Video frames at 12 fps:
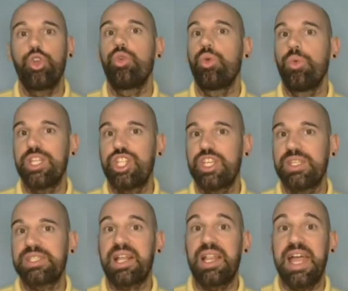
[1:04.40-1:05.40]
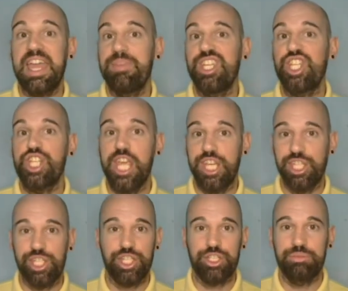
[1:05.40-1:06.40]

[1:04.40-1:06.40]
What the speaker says: which is climate change.